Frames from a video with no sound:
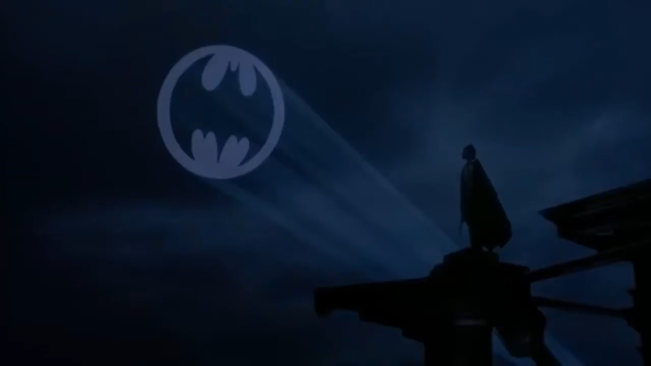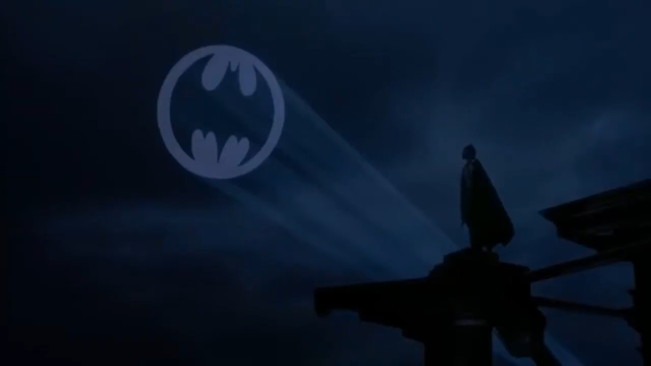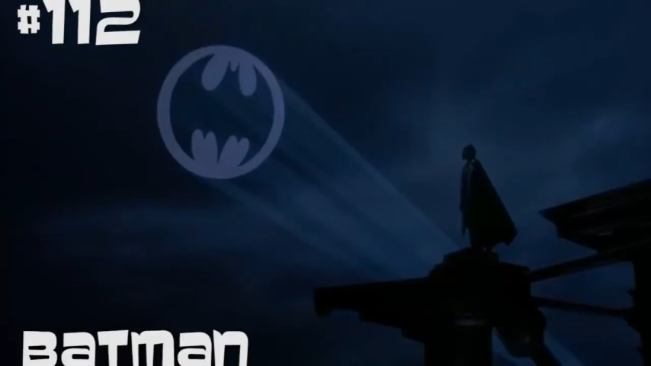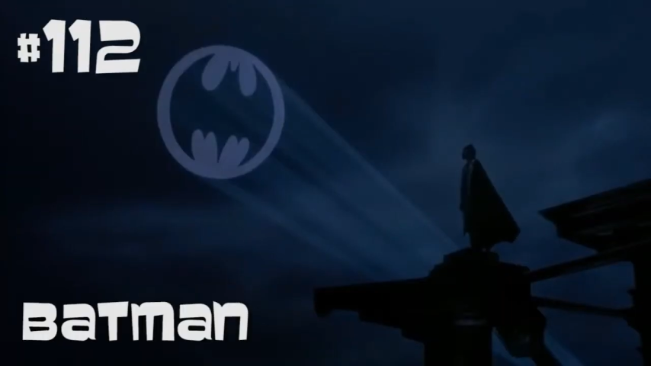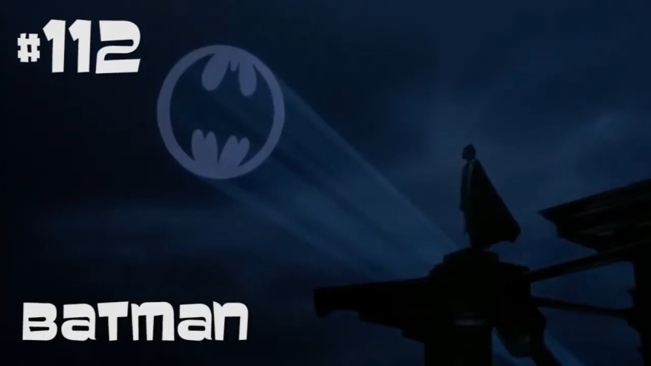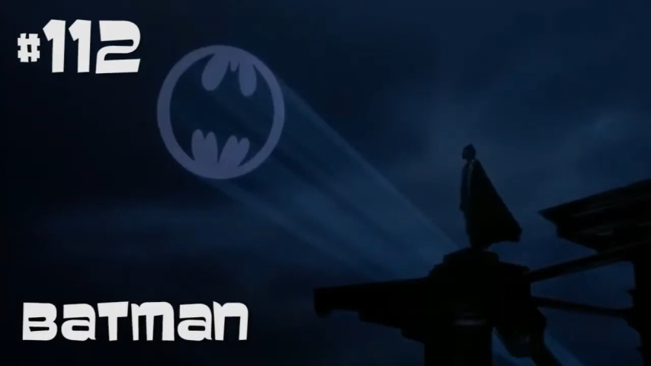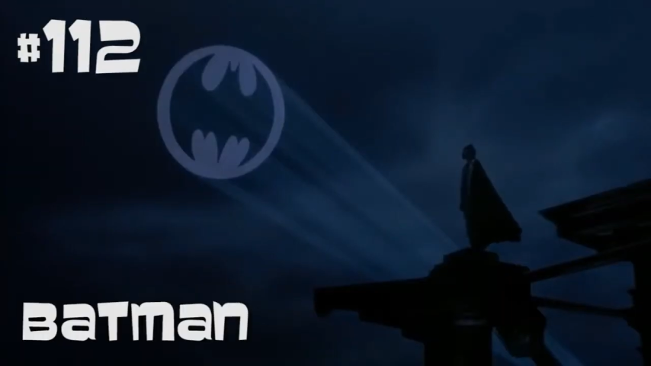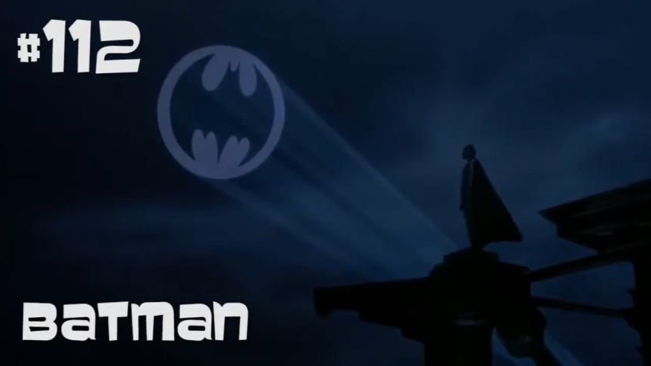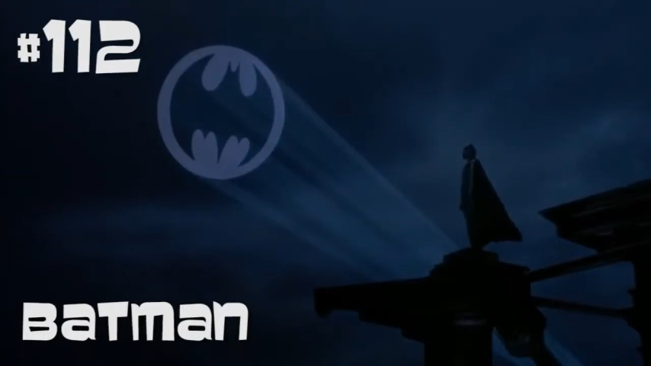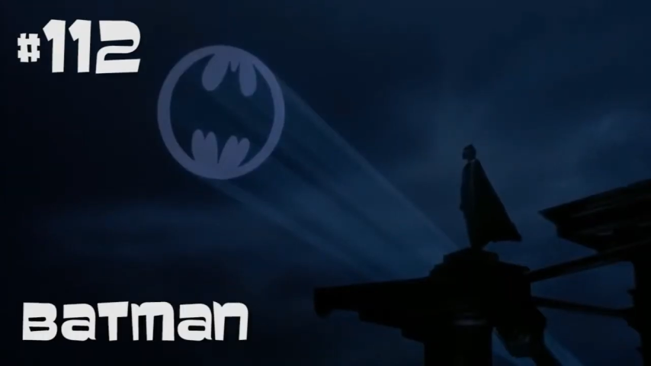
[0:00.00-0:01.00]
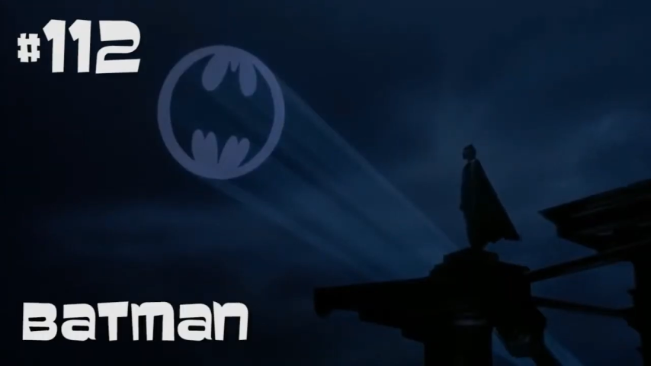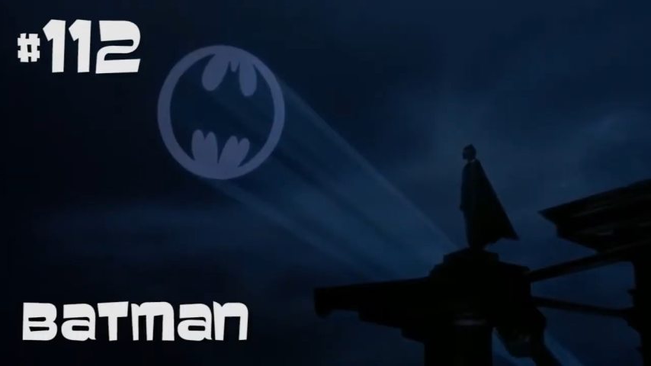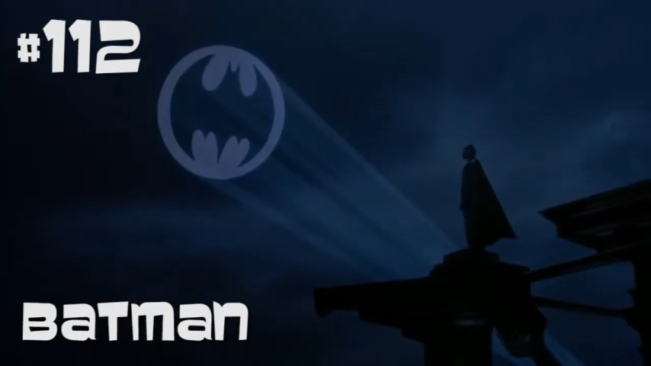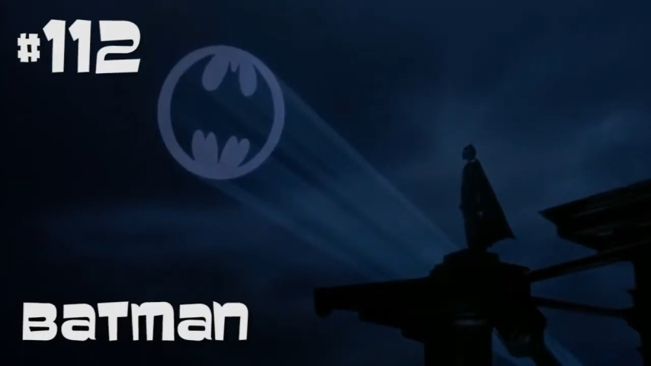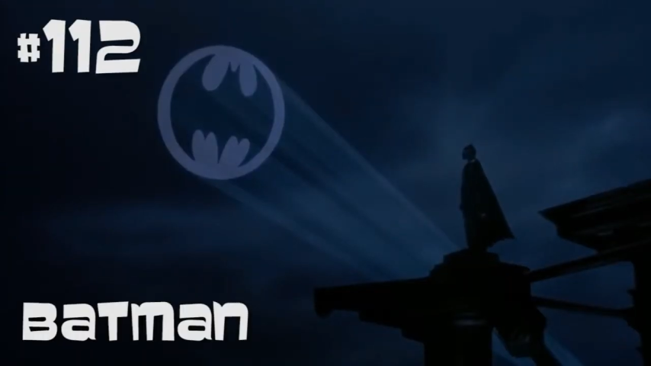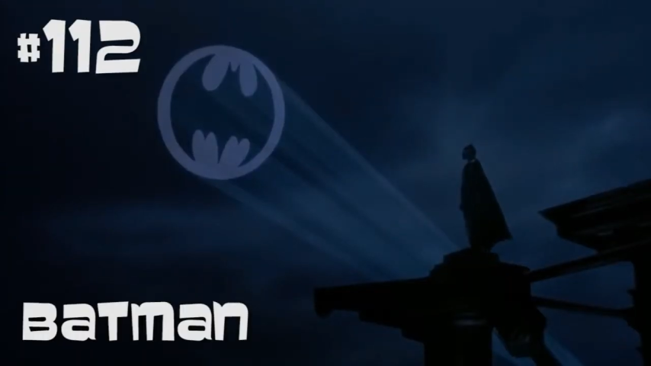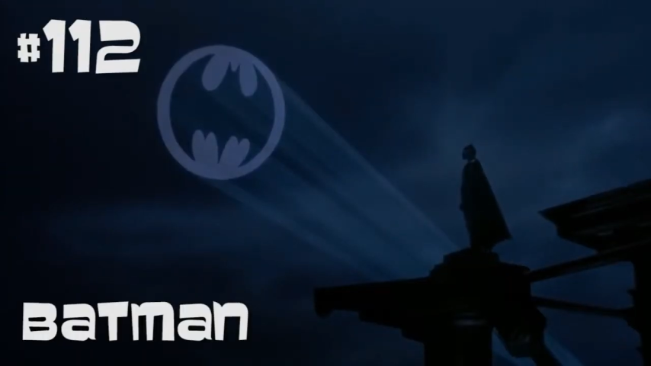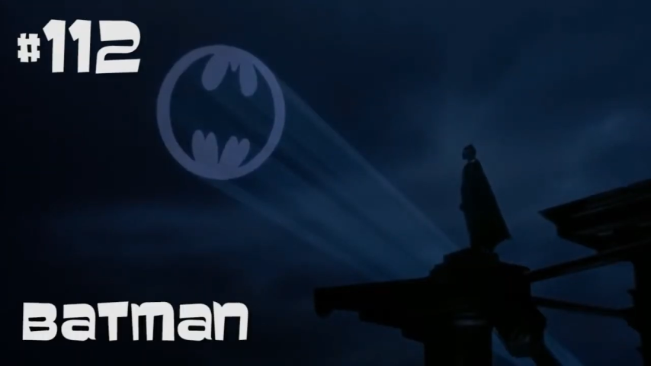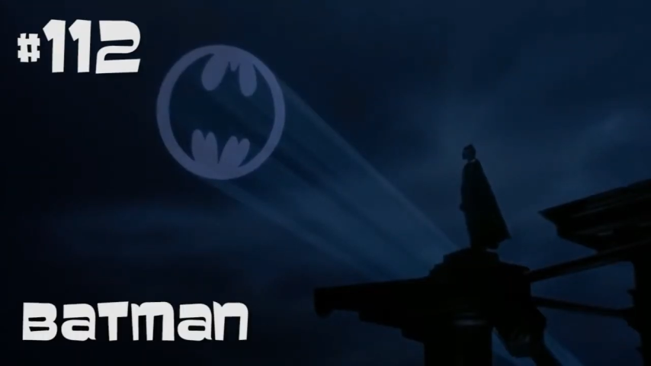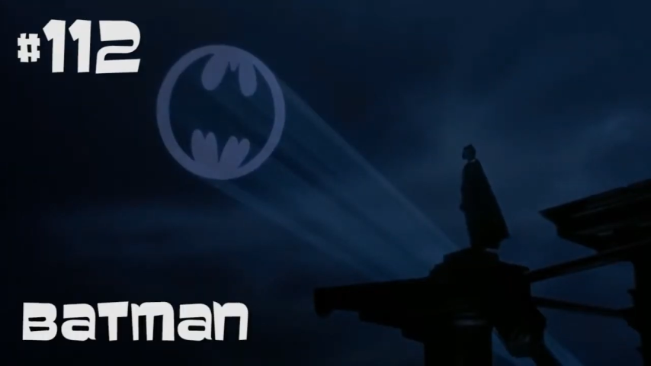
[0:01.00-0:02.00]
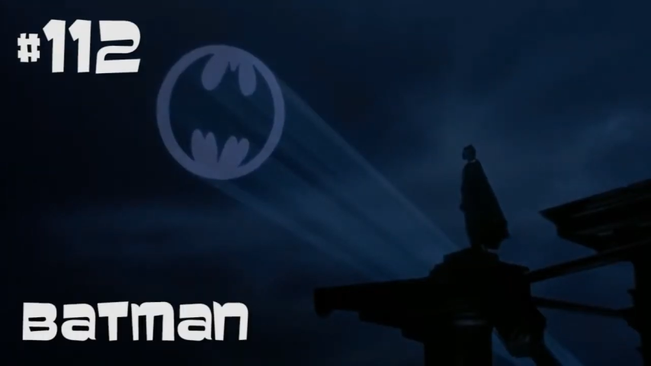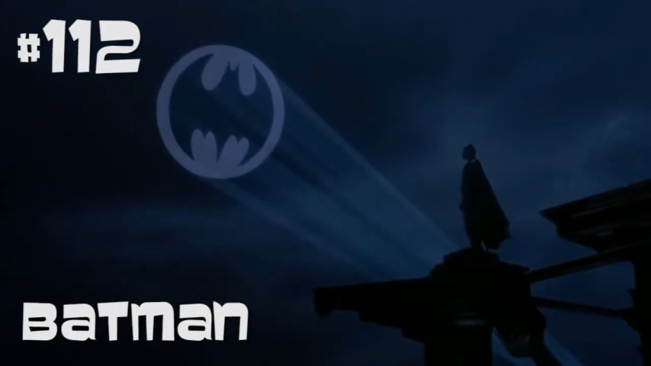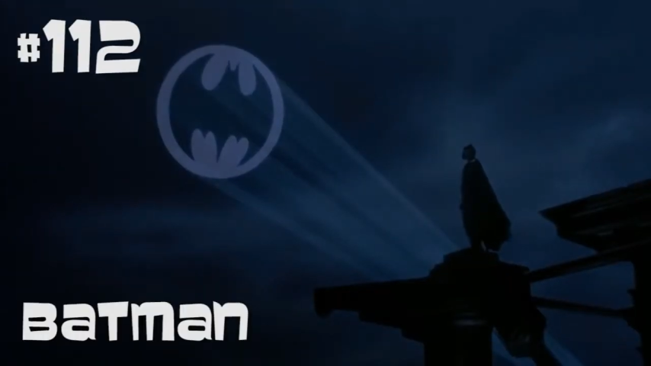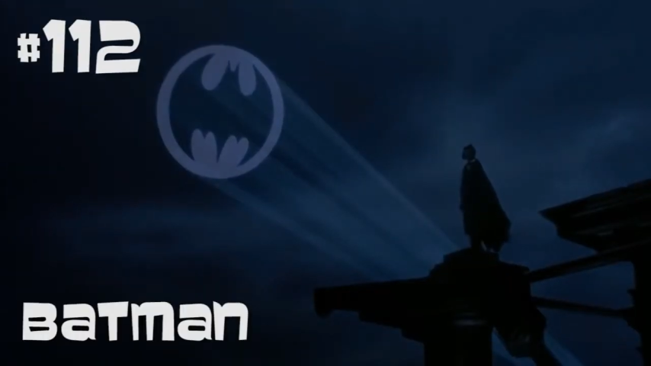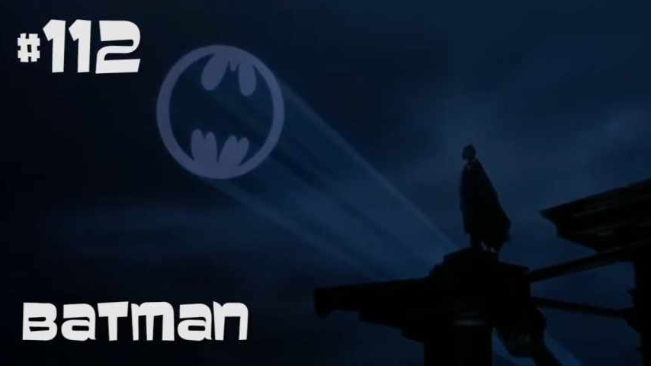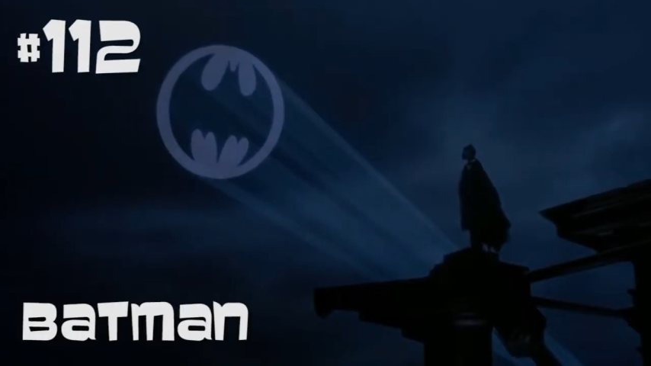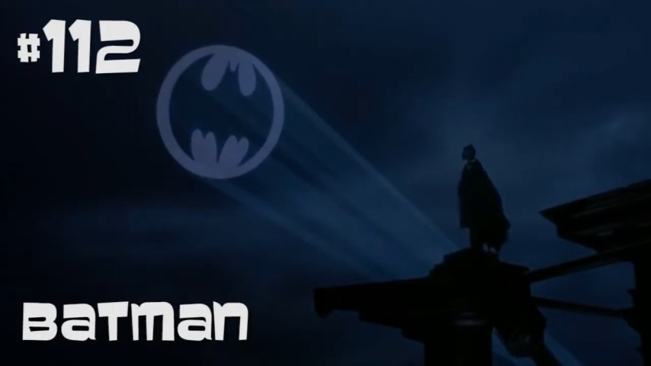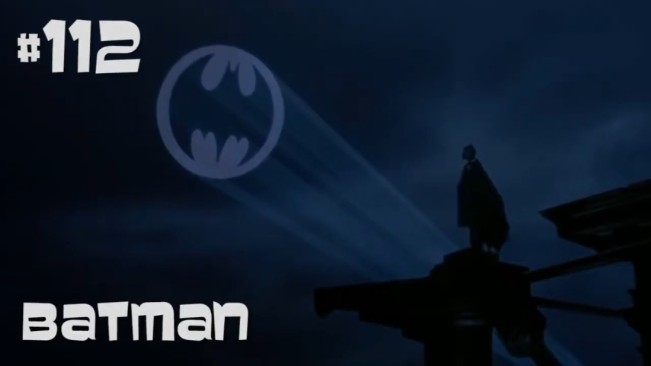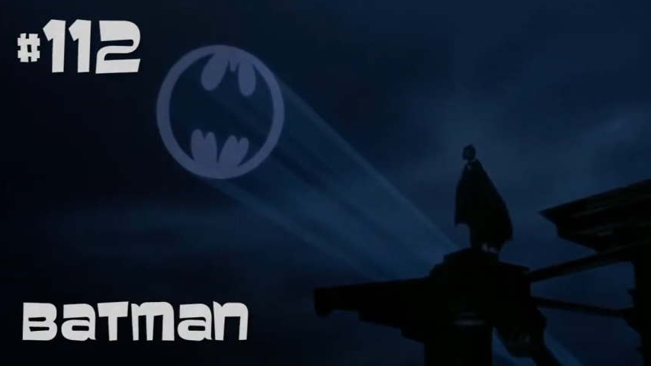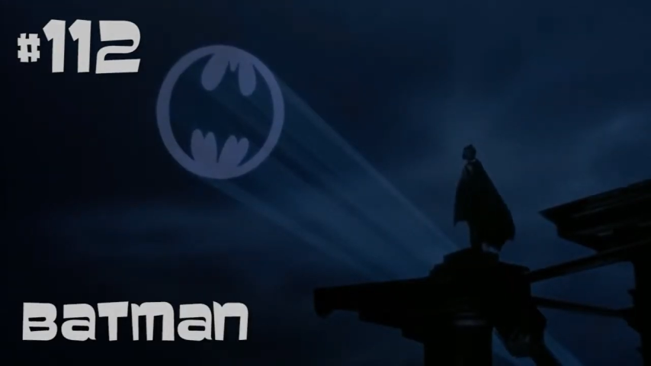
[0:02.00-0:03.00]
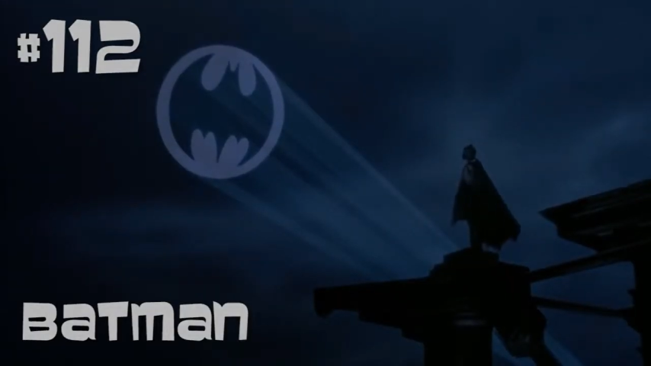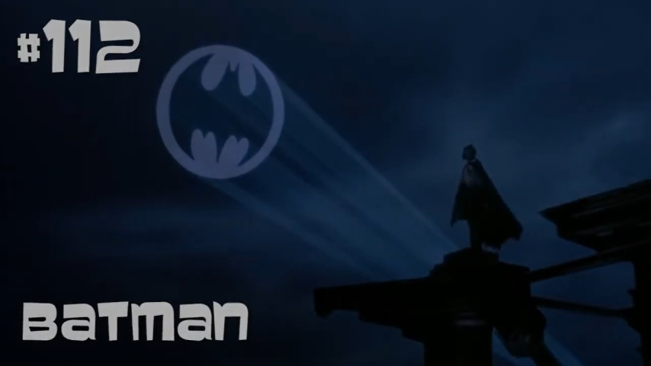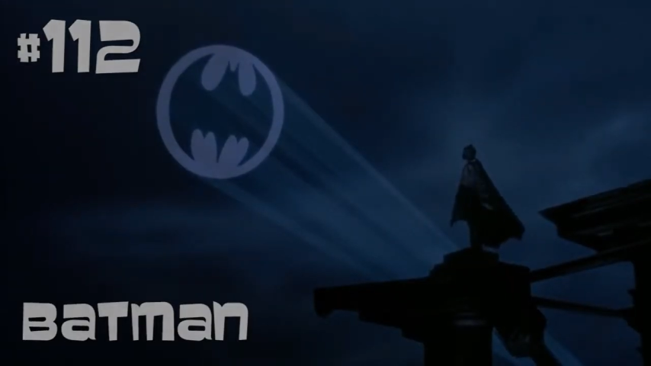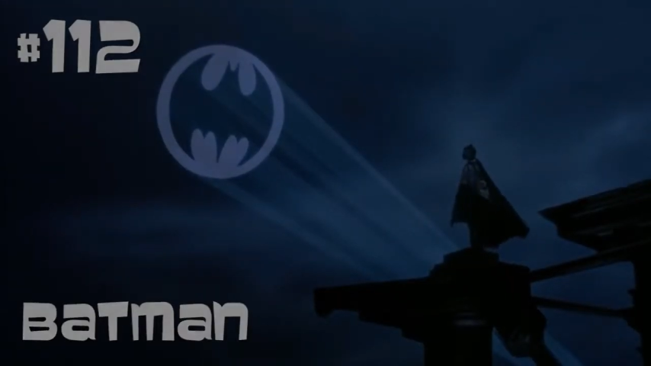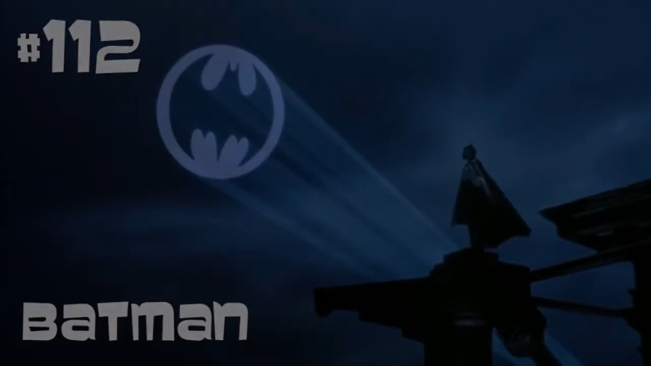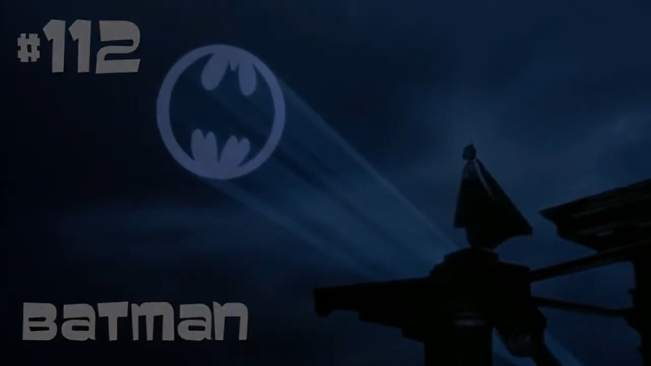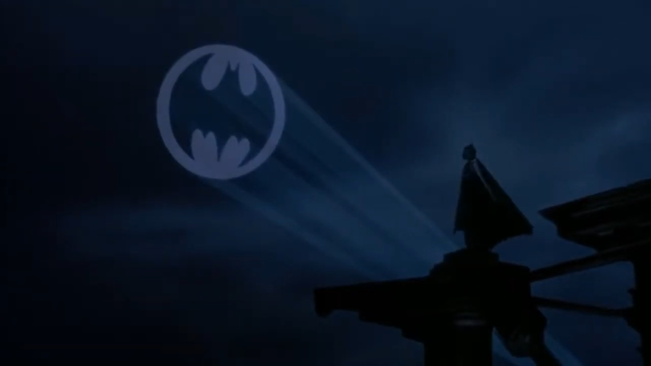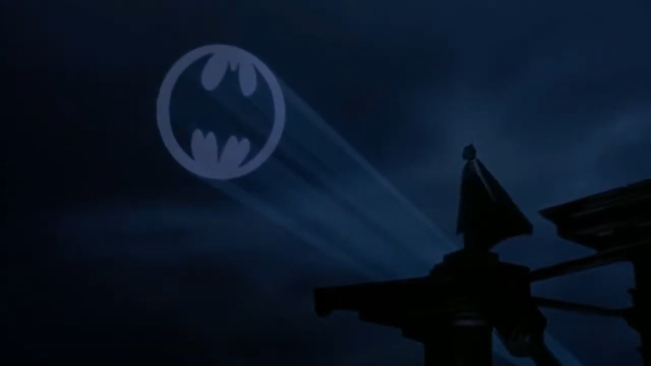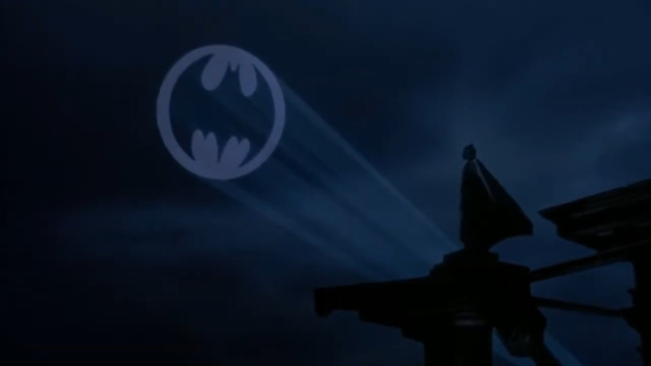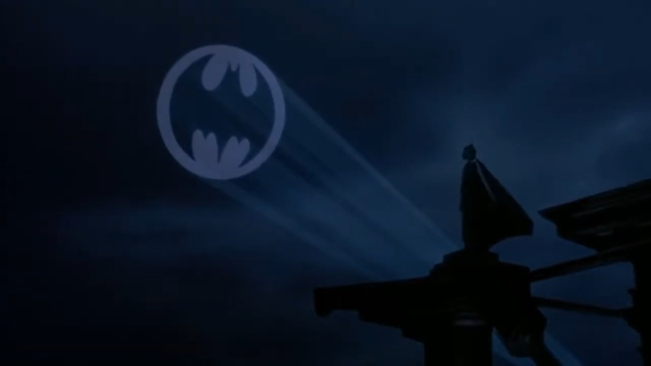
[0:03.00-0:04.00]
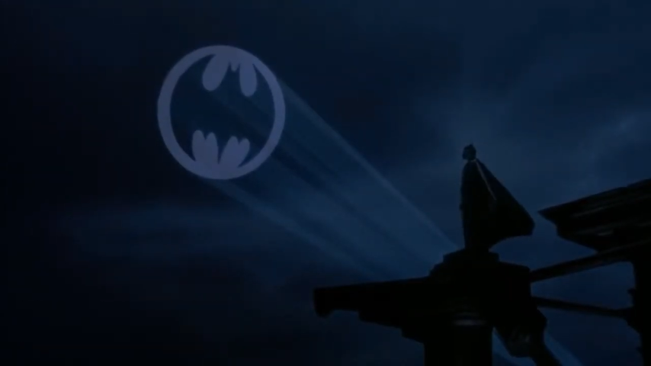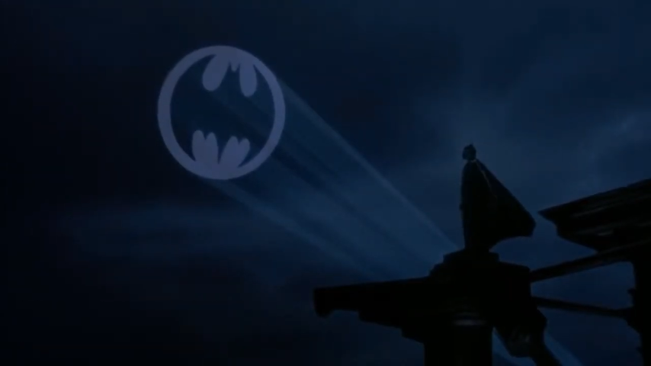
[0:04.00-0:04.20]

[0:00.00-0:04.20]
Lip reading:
No face is visible, so there are no lips to read.